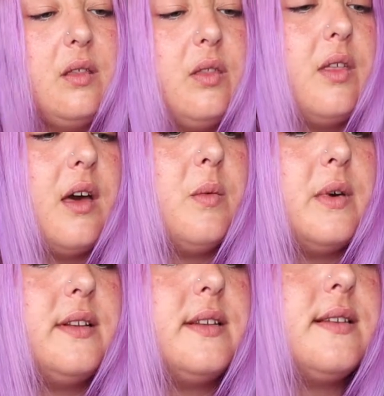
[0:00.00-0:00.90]
That
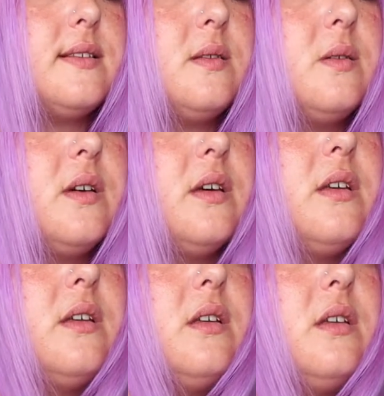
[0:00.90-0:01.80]
one does look
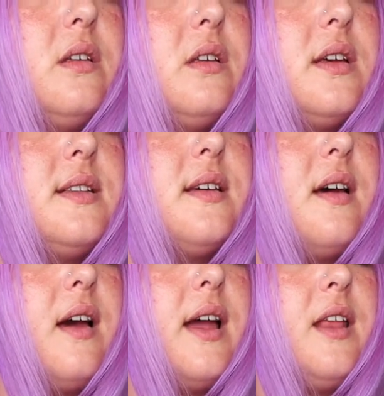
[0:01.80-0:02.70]

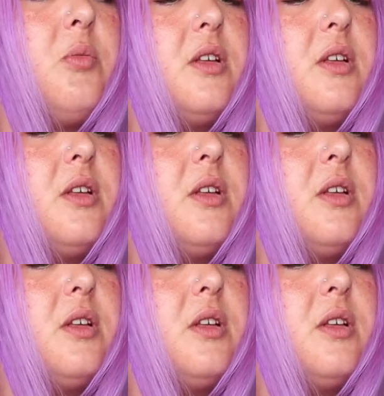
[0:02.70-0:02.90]
only